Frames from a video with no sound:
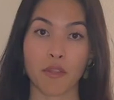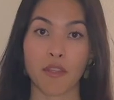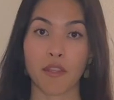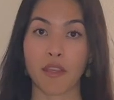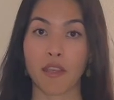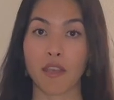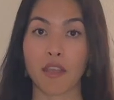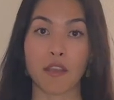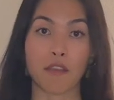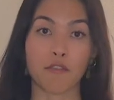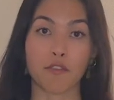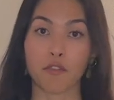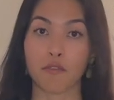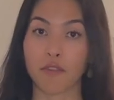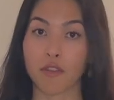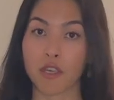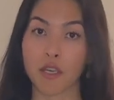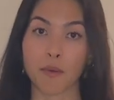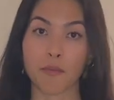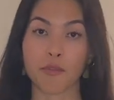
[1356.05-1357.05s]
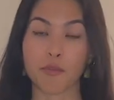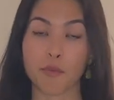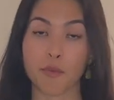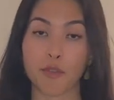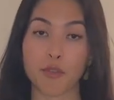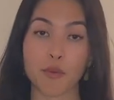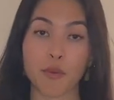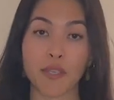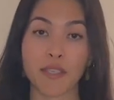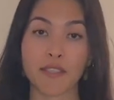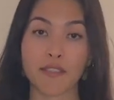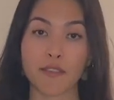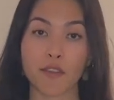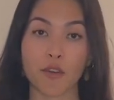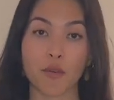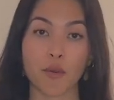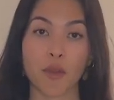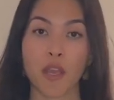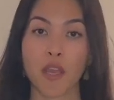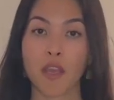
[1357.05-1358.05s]
it if you feel comfortable doing
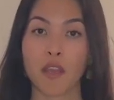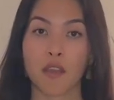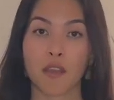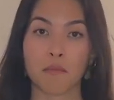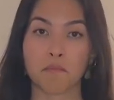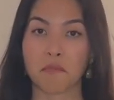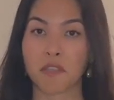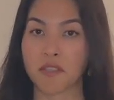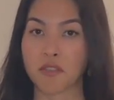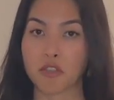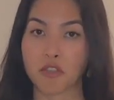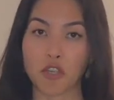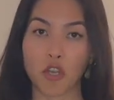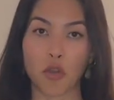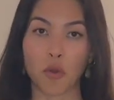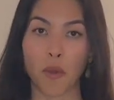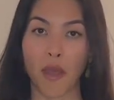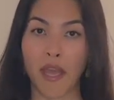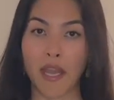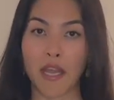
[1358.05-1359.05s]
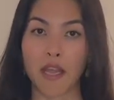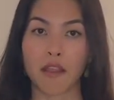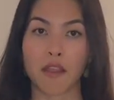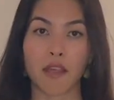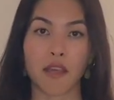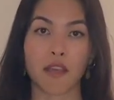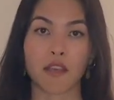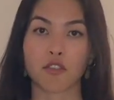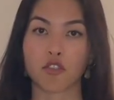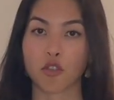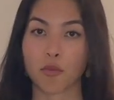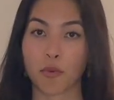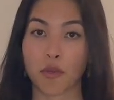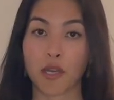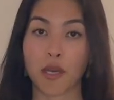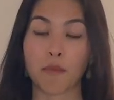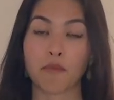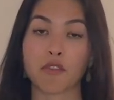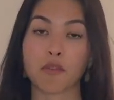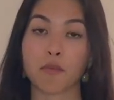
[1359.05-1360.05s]
so. It doesn't show anything, super
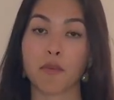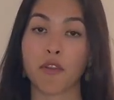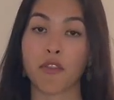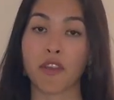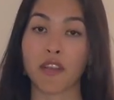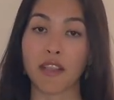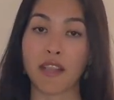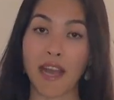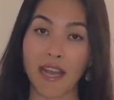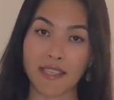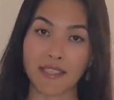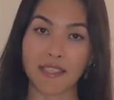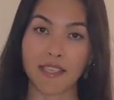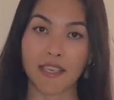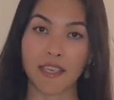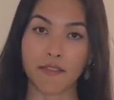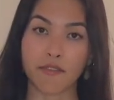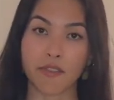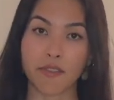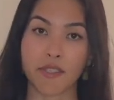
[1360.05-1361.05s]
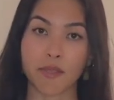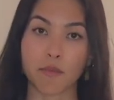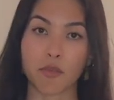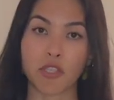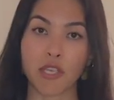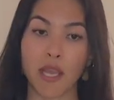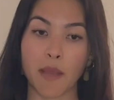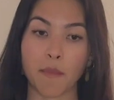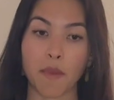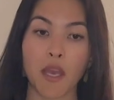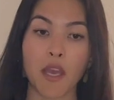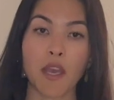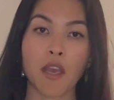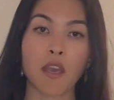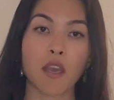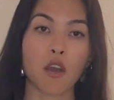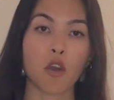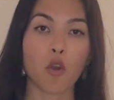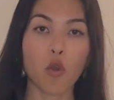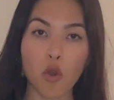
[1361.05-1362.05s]
comfortable. The elastic gives you some shape.
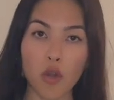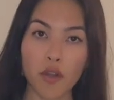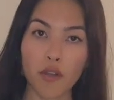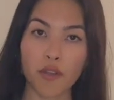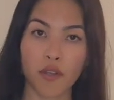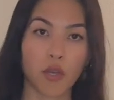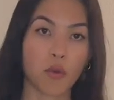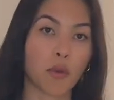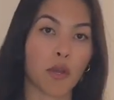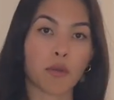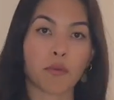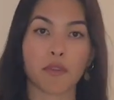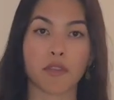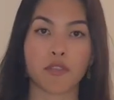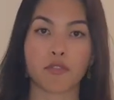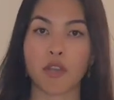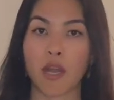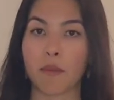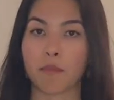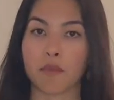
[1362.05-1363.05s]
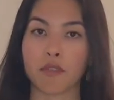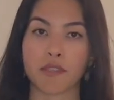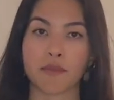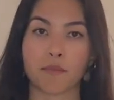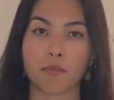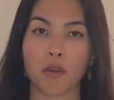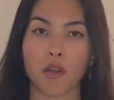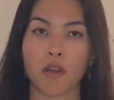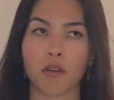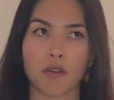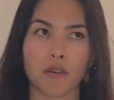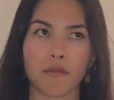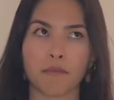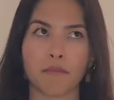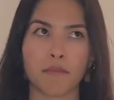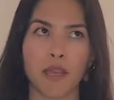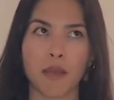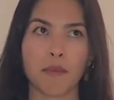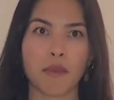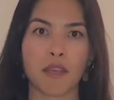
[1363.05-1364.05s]
Or you can wear it with a strapless bra or
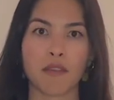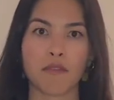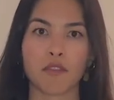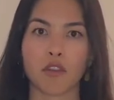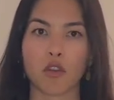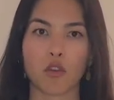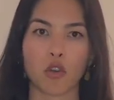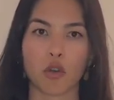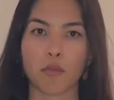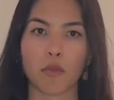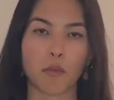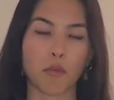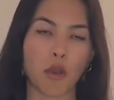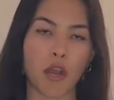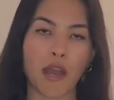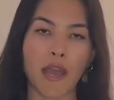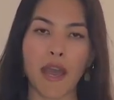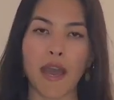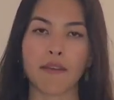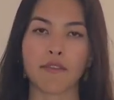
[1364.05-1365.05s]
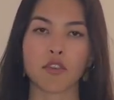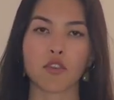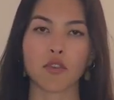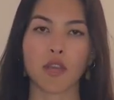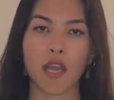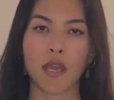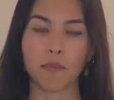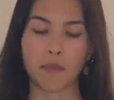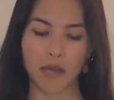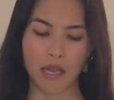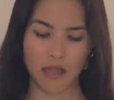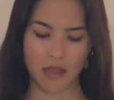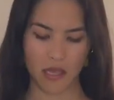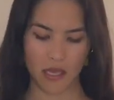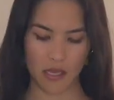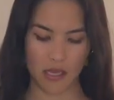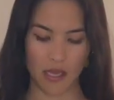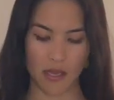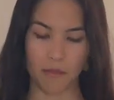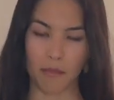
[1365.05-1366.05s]
maybe even a normal bra. I haven't tried, but I
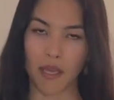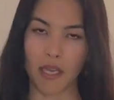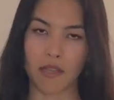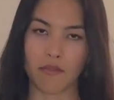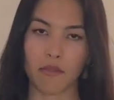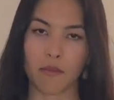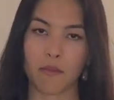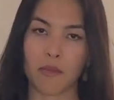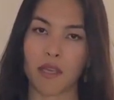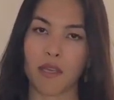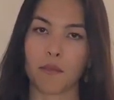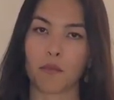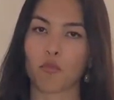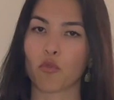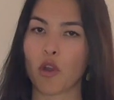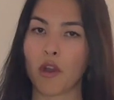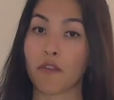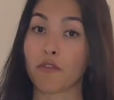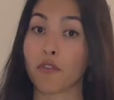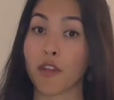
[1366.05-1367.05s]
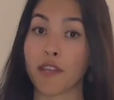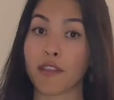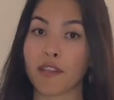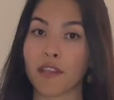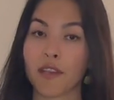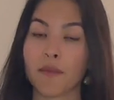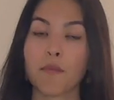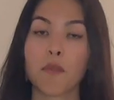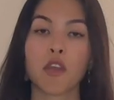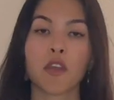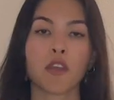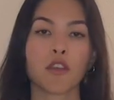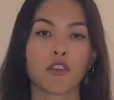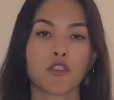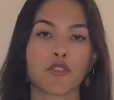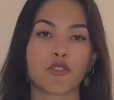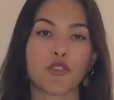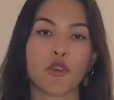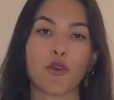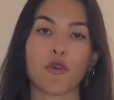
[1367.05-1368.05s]
think it might even be bra friendly.
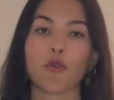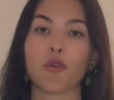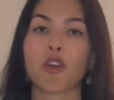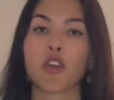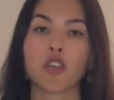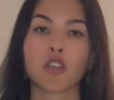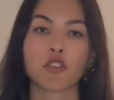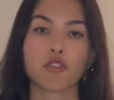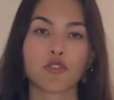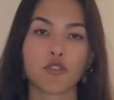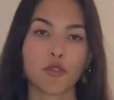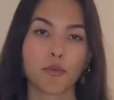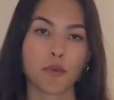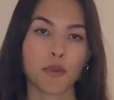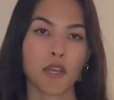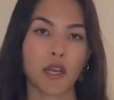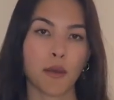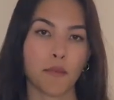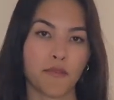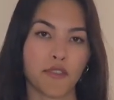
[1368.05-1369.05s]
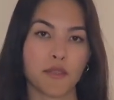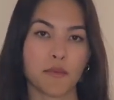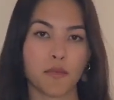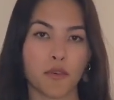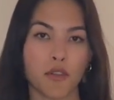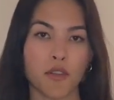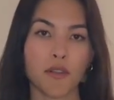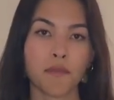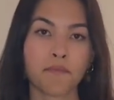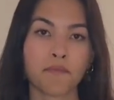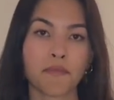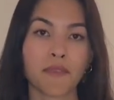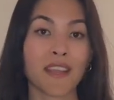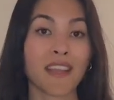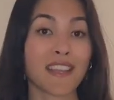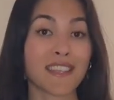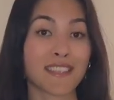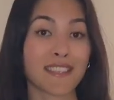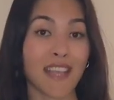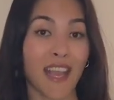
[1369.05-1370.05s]
So super comfortable,
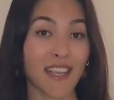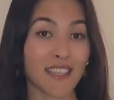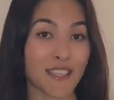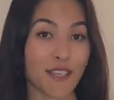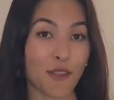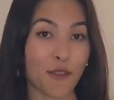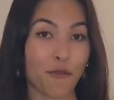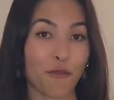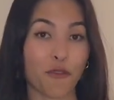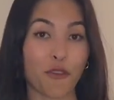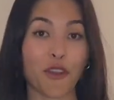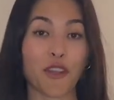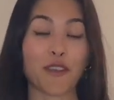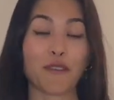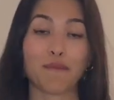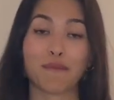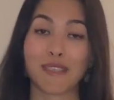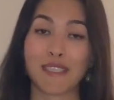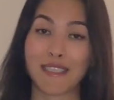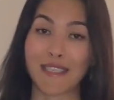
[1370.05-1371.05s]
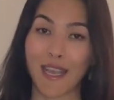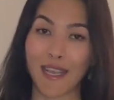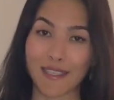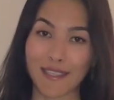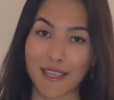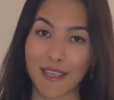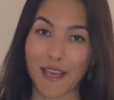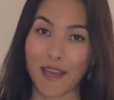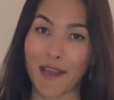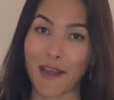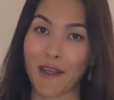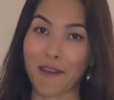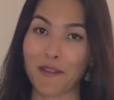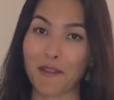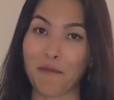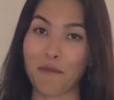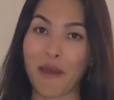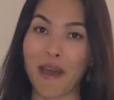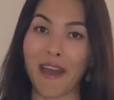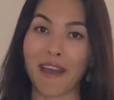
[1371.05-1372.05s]
sexy in the front, sexy cutout in the
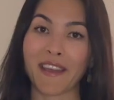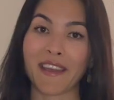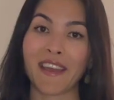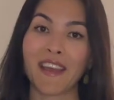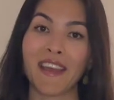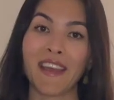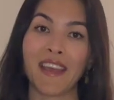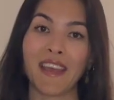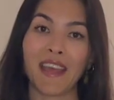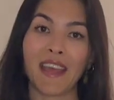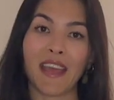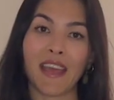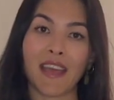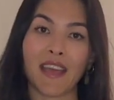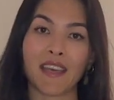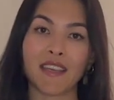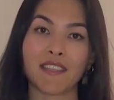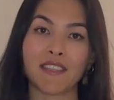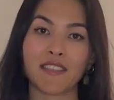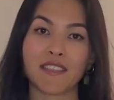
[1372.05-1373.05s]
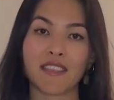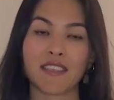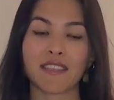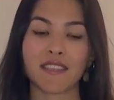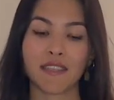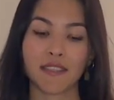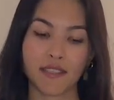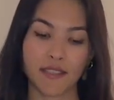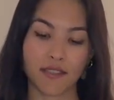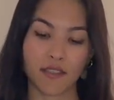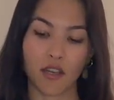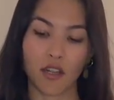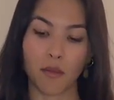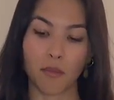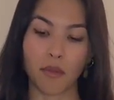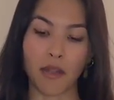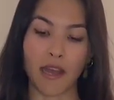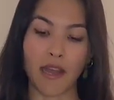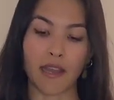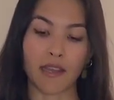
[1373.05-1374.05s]
back. And since it's all
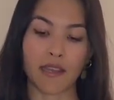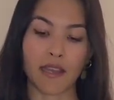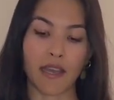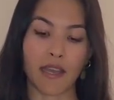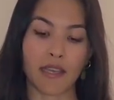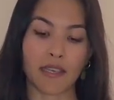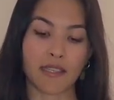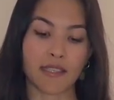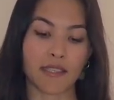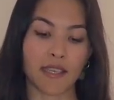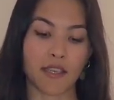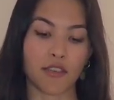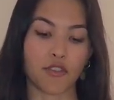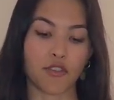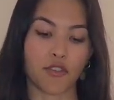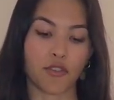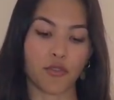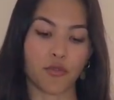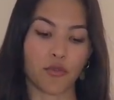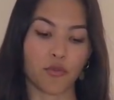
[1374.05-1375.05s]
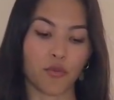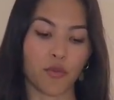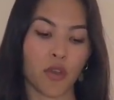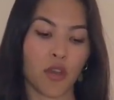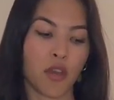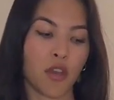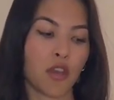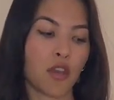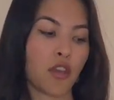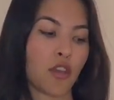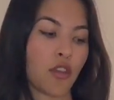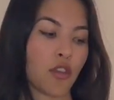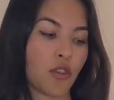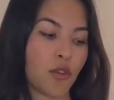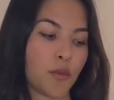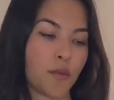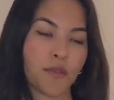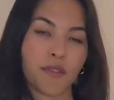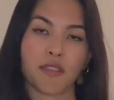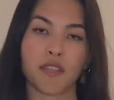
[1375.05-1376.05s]
black, I decided to
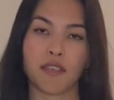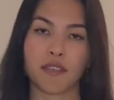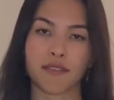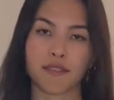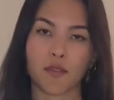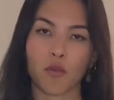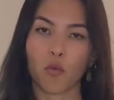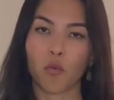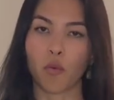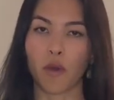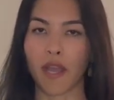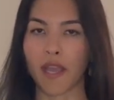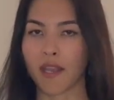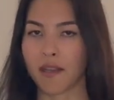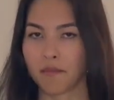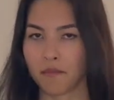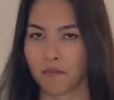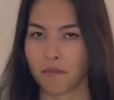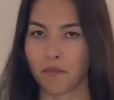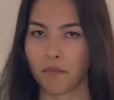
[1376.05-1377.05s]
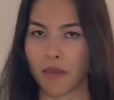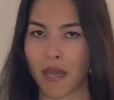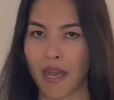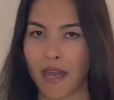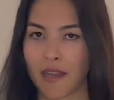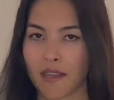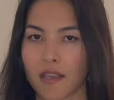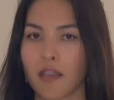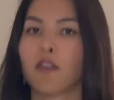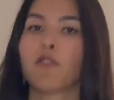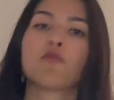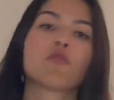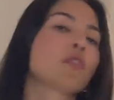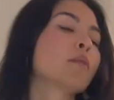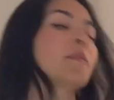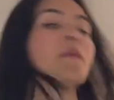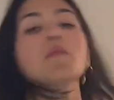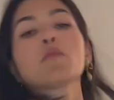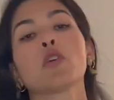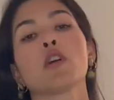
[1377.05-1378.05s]
use this white bag for a
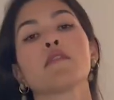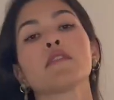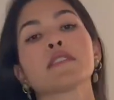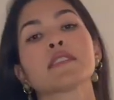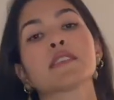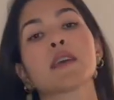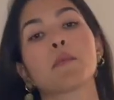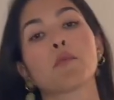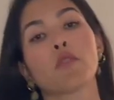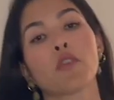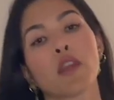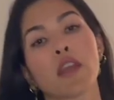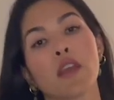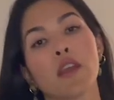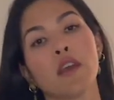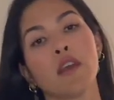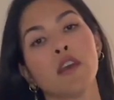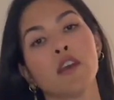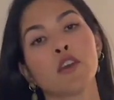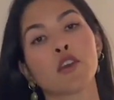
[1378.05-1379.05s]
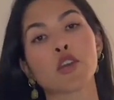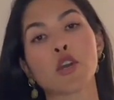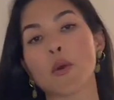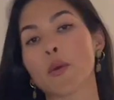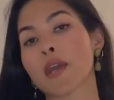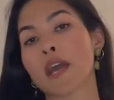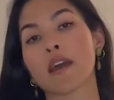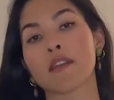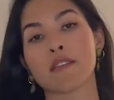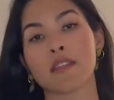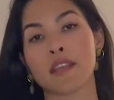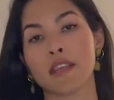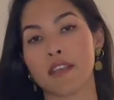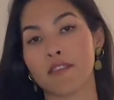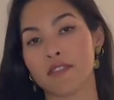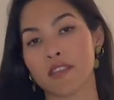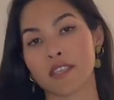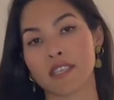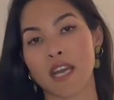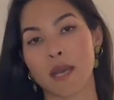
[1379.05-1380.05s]
bit more of a summery, going out in the
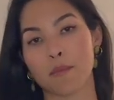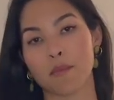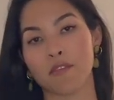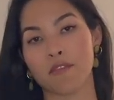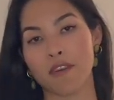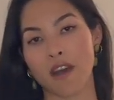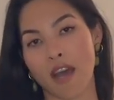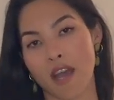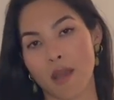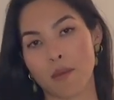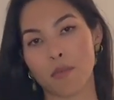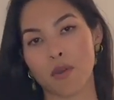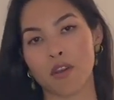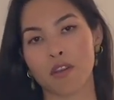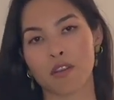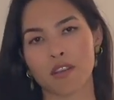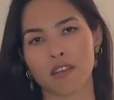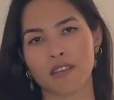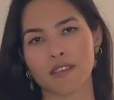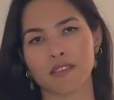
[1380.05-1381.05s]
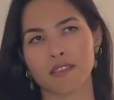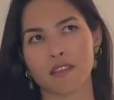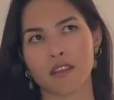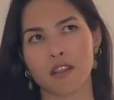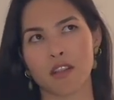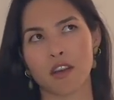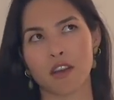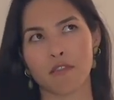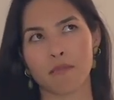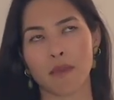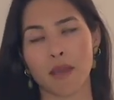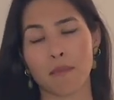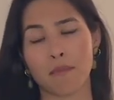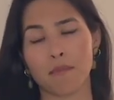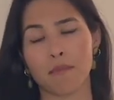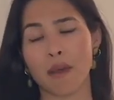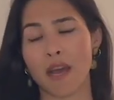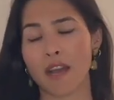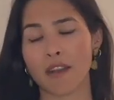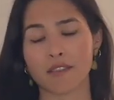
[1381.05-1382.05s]
evening type of vibe, because a lot of my
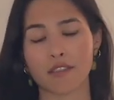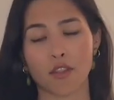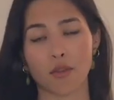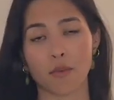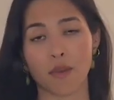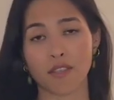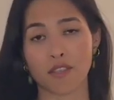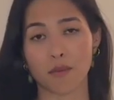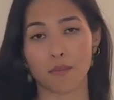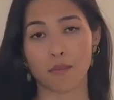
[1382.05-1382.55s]
bags otherwise are